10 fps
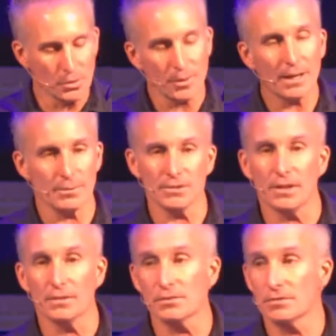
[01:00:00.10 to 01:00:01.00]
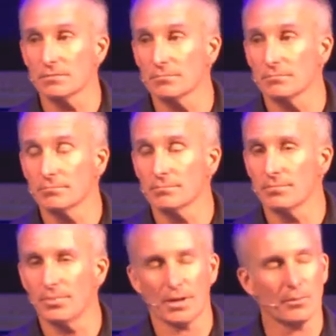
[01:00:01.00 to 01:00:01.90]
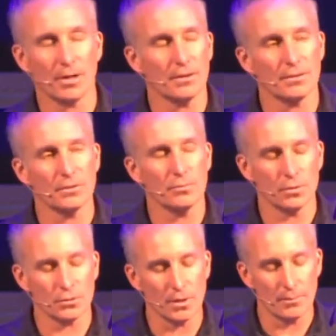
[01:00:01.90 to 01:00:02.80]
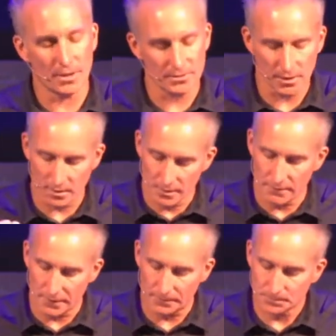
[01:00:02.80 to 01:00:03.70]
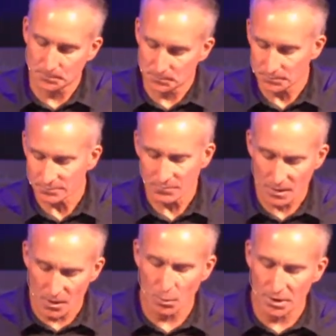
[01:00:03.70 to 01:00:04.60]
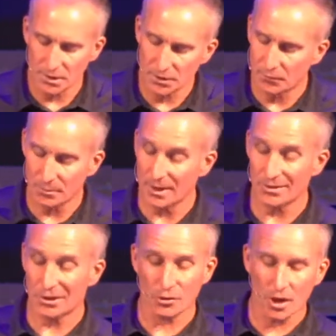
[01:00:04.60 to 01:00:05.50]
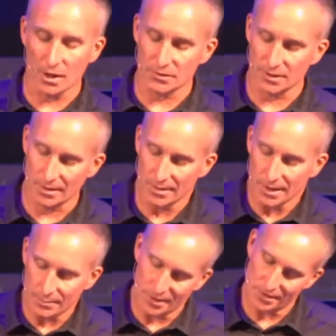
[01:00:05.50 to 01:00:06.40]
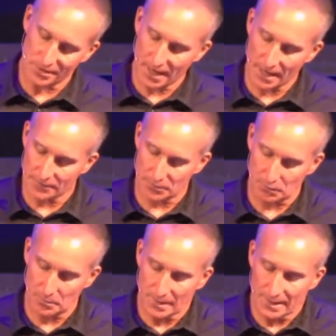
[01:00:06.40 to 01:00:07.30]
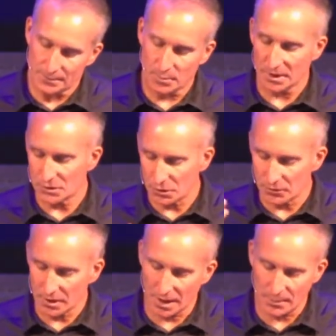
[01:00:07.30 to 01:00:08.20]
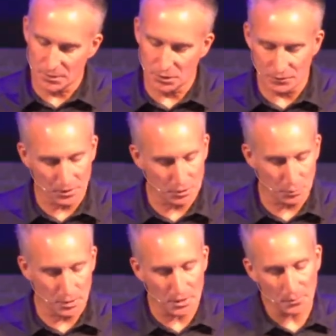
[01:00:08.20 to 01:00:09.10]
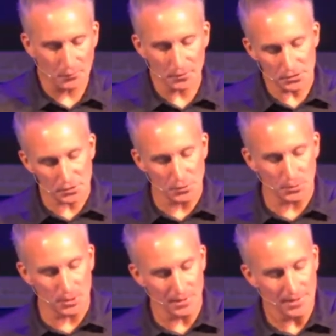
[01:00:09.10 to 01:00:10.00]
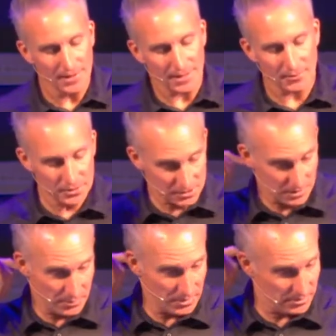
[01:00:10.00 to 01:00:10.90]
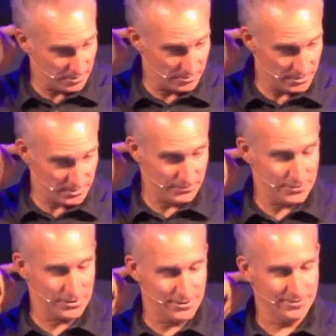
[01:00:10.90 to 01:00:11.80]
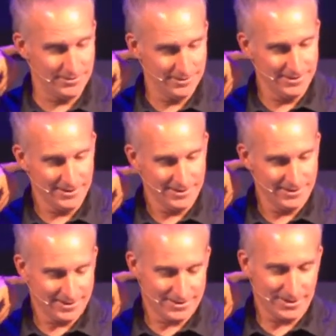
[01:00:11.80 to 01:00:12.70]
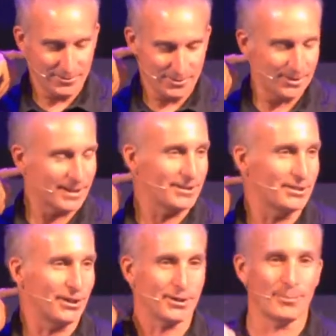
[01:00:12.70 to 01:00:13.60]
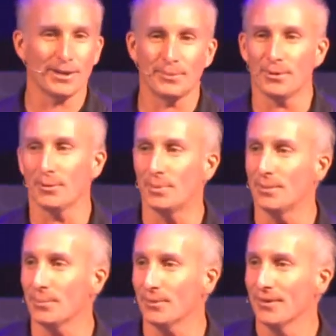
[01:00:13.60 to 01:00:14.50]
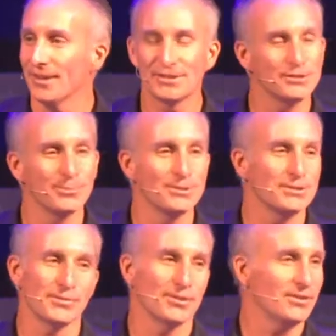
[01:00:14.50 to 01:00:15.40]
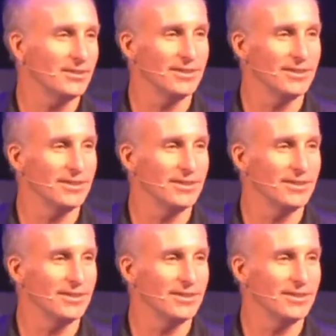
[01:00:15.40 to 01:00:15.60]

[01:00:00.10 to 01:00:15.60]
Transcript: the Bible says, but I want to do what's right because I love Him, and what he did for me on the cross, not because I have to. But I serve God by serving other people. Verse 2, can we skip it? Can we skip verse 2? Because I really like to talk bad about people. It's so much fun.